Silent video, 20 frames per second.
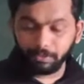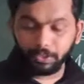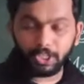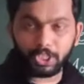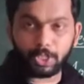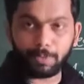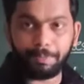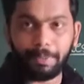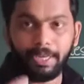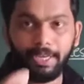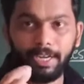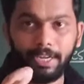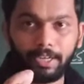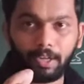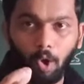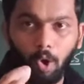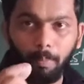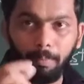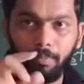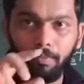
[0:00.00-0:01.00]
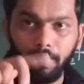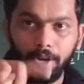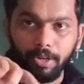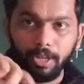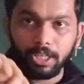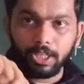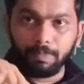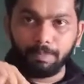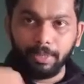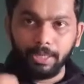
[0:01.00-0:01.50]
Spinning top. When
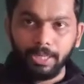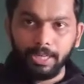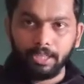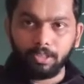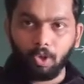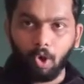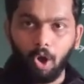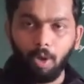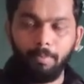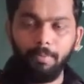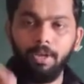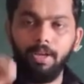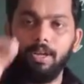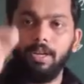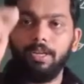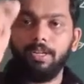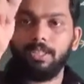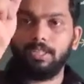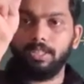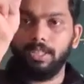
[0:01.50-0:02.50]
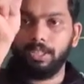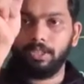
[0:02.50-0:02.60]
you are spinning top,